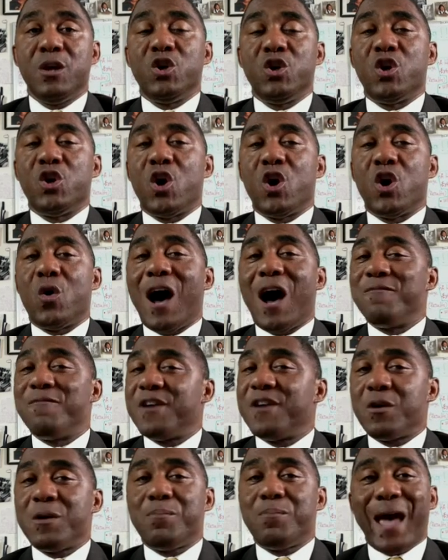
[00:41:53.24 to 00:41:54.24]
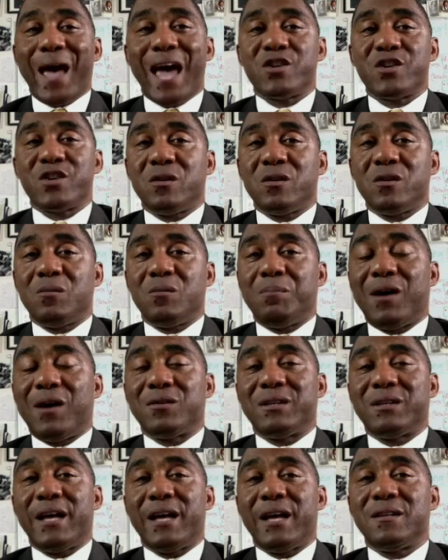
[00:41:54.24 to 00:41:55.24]
You know, I'm very passionate
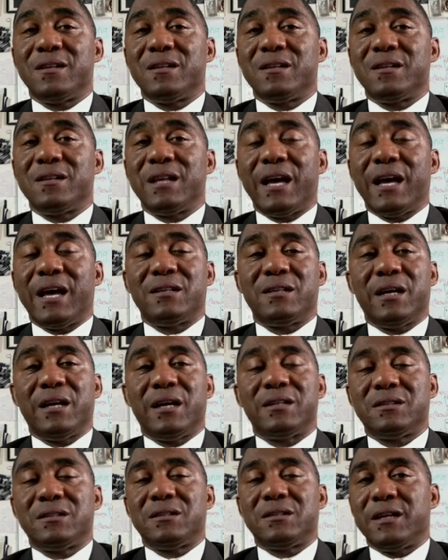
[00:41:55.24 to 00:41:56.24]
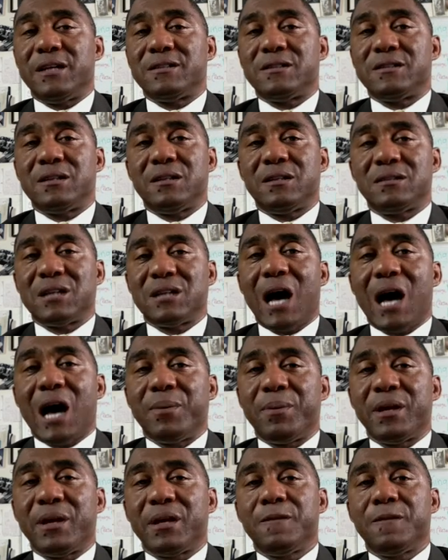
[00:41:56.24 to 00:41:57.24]
about that
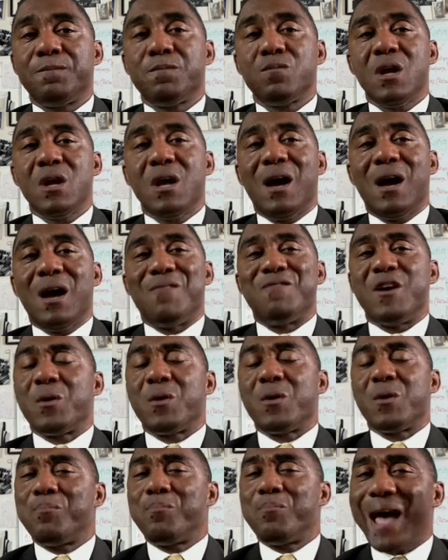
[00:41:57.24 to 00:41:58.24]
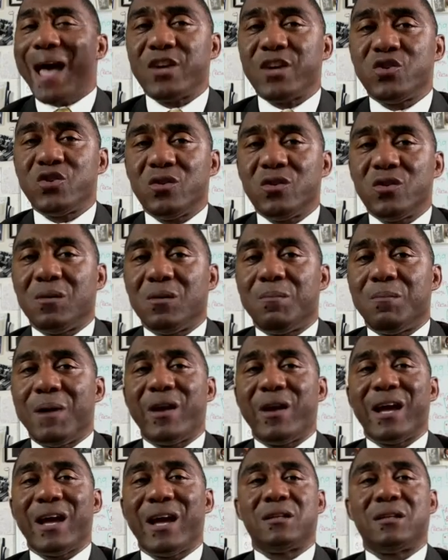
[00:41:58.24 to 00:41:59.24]
topic. I'm very passionate
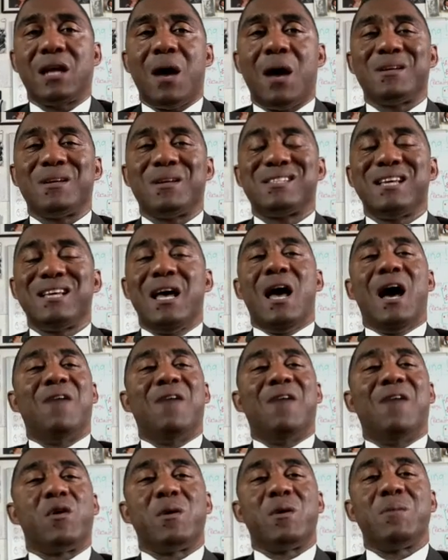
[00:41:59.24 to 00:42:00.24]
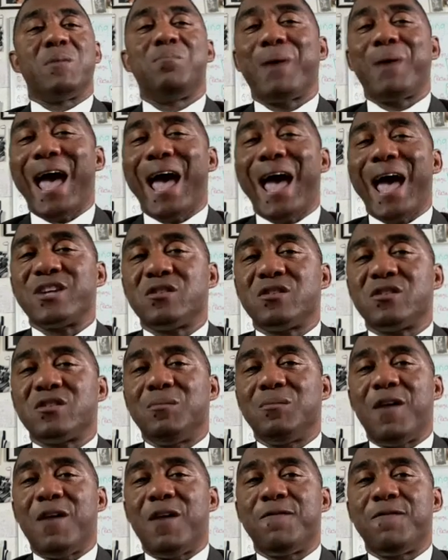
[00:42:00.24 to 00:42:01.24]
about economics. I'm very passionate
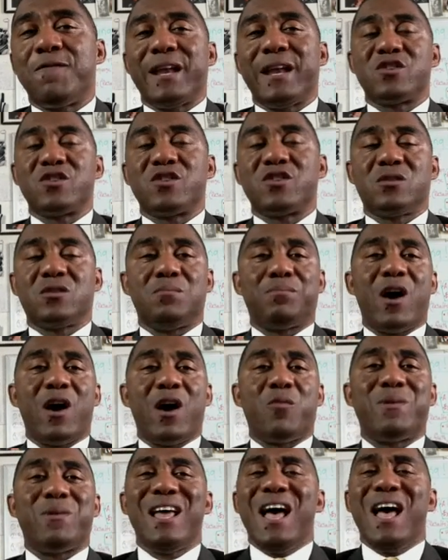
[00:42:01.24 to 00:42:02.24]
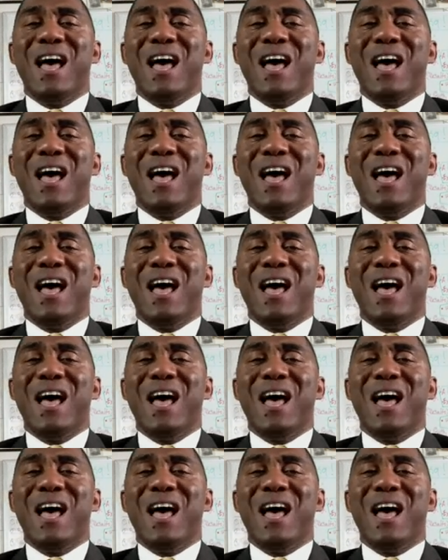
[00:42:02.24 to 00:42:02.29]
about financial empowerment.